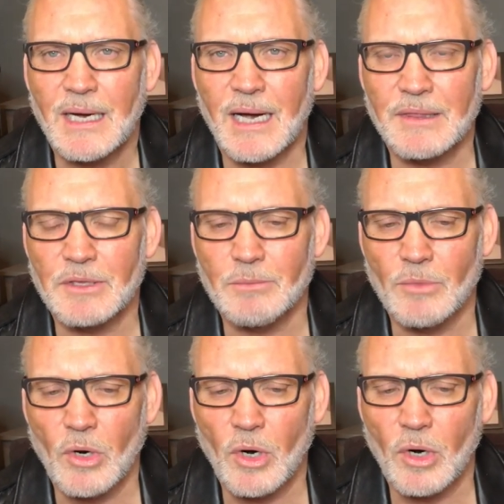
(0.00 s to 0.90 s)
And the
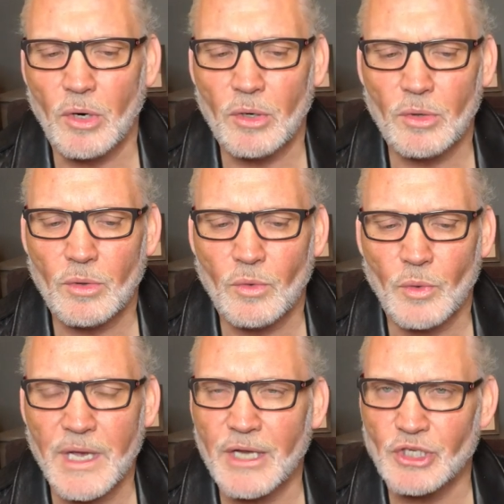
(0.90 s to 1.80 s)
more
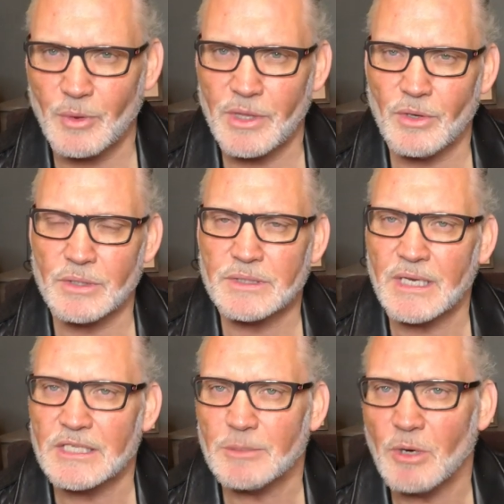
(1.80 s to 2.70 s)
we are doing those
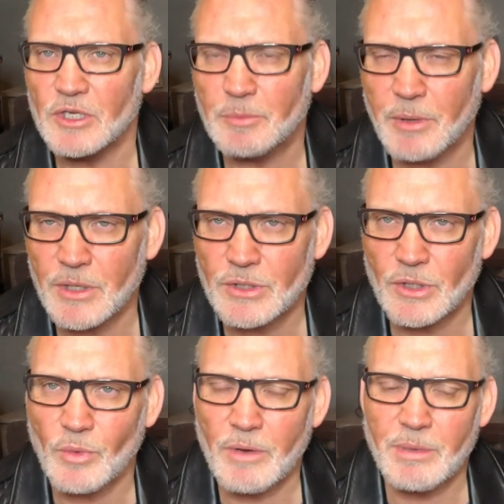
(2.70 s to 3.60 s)
things, the more
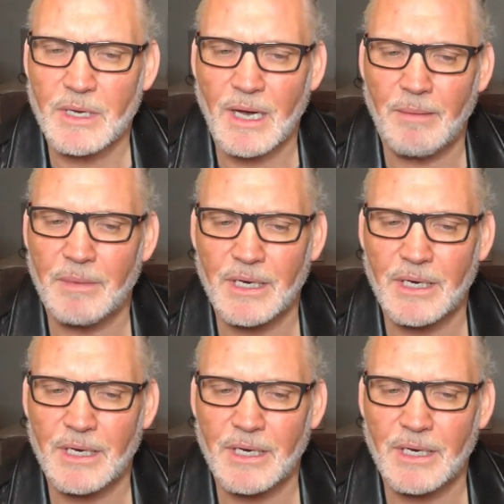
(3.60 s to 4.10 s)
spiritual we become.